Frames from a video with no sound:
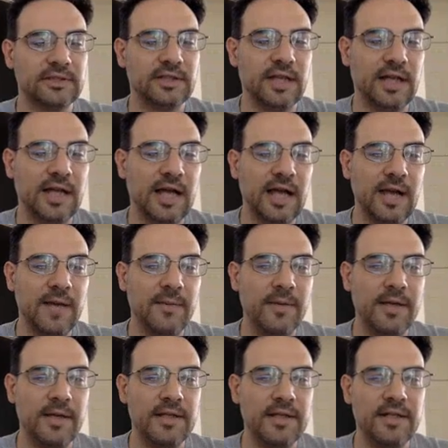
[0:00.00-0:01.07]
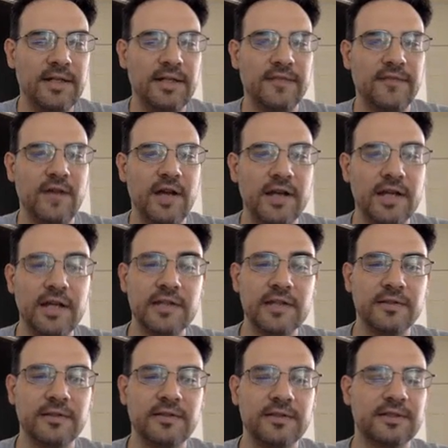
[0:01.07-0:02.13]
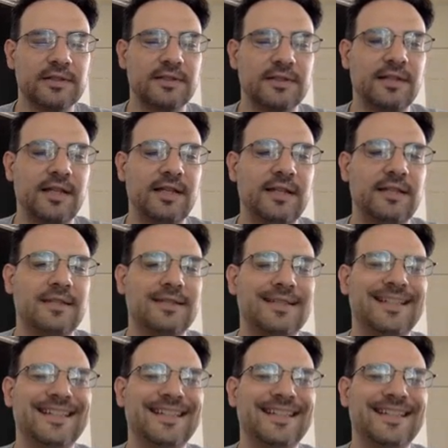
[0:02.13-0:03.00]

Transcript: Uh, but uh, if hockey isn't like,